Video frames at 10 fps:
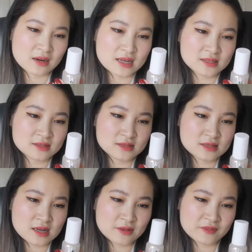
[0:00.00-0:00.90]
It
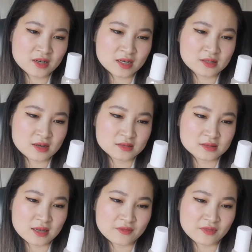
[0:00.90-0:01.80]
definitely does
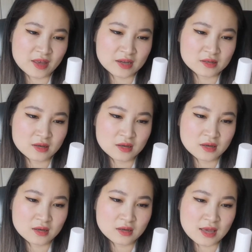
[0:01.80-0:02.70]
give that
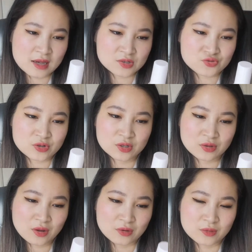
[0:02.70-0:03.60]
extra
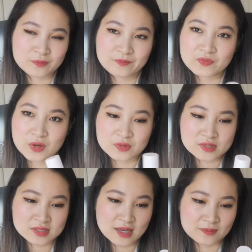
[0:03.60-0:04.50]
glow on the
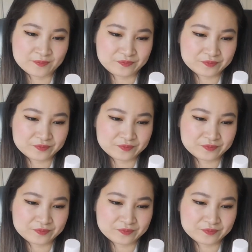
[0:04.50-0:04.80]
skin.